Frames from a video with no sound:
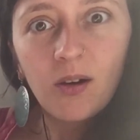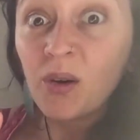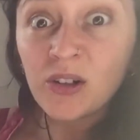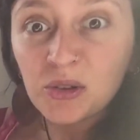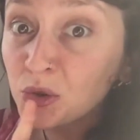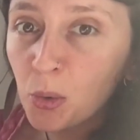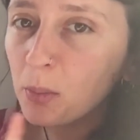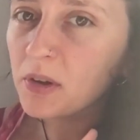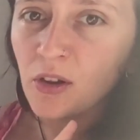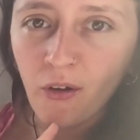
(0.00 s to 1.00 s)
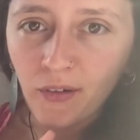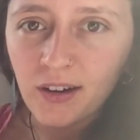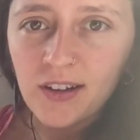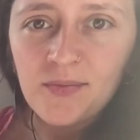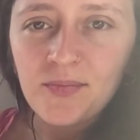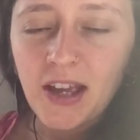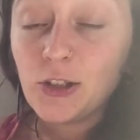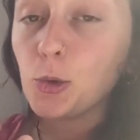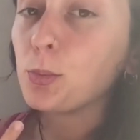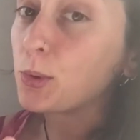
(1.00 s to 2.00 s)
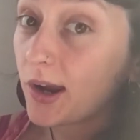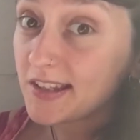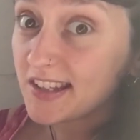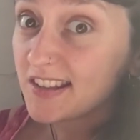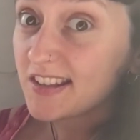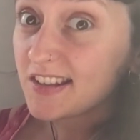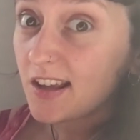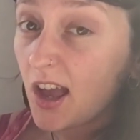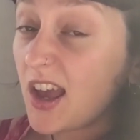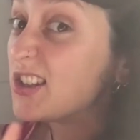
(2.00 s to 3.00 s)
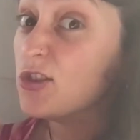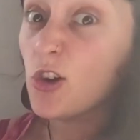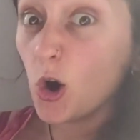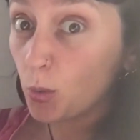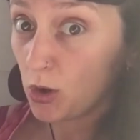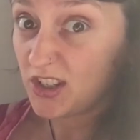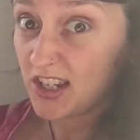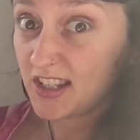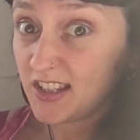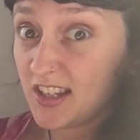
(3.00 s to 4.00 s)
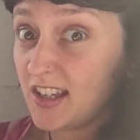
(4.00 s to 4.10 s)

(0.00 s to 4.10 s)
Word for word: where you don't belong and your presence is not wanted.